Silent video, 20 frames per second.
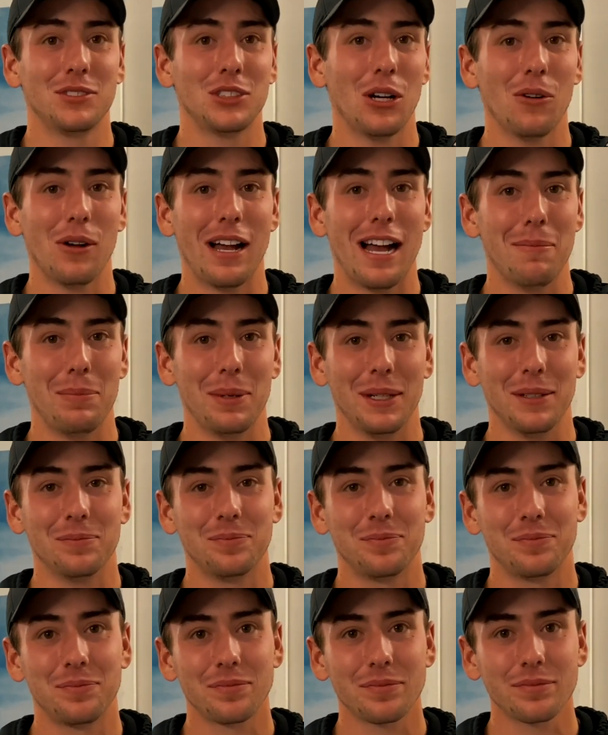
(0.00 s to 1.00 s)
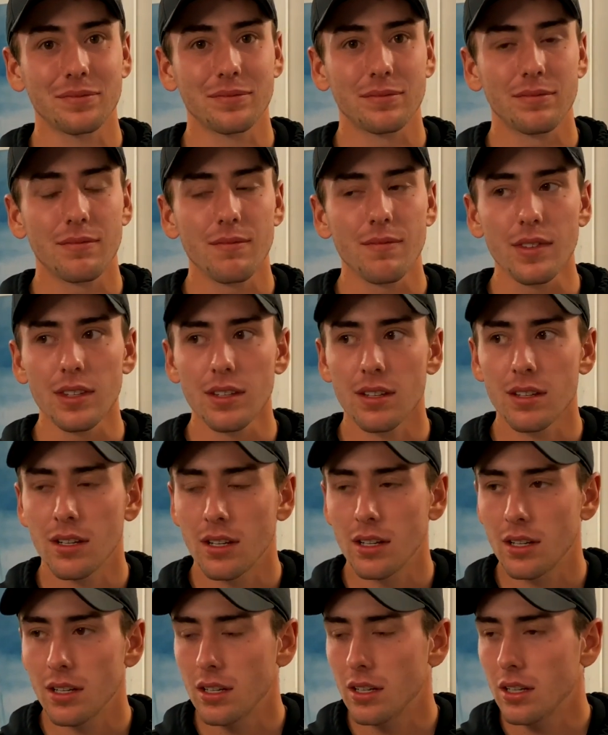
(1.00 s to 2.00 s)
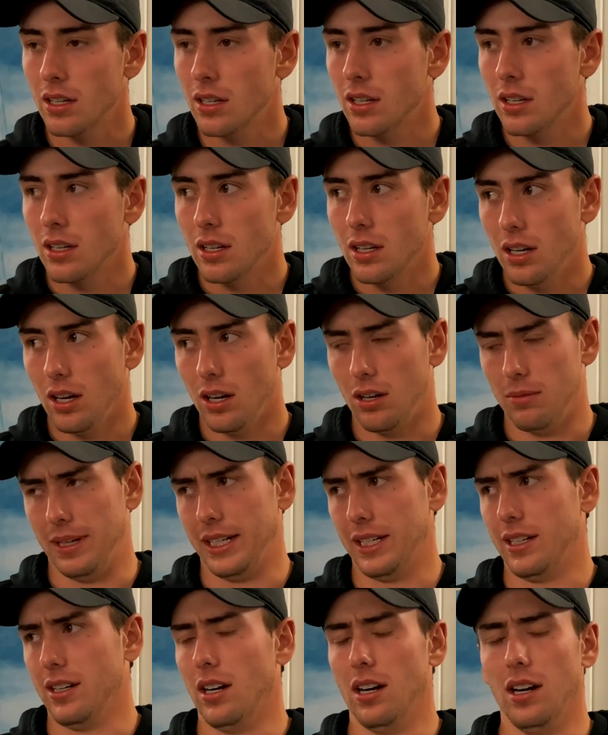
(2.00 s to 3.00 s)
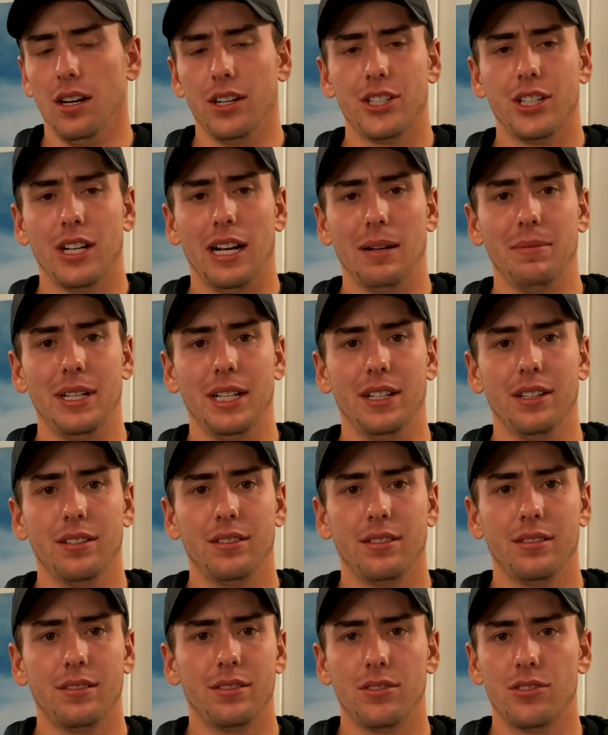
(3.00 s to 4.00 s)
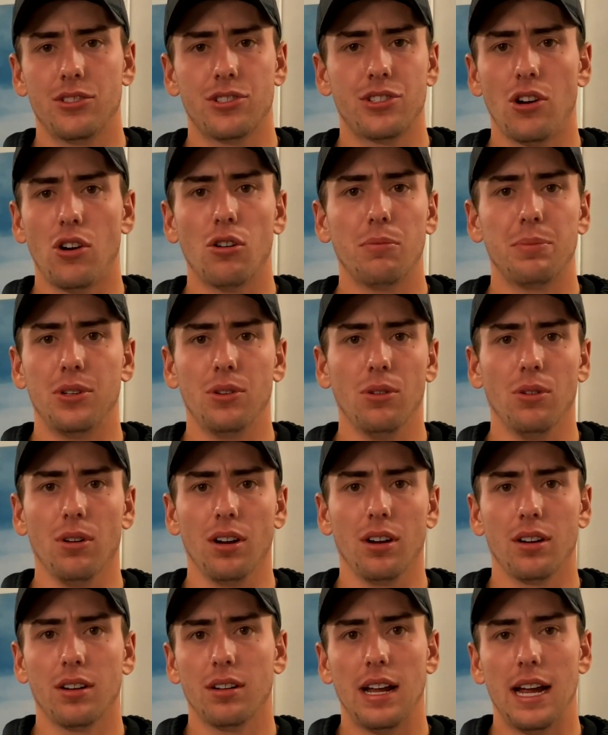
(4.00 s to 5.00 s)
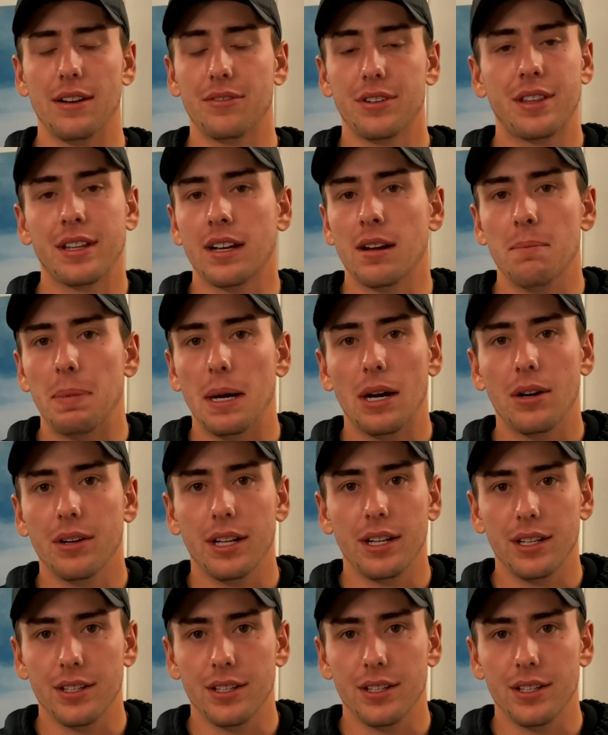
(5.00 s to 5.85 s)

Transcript: of so the ocean happy. course at Hammock Beach? Oh my gosh. I mean, so pure. Everything about it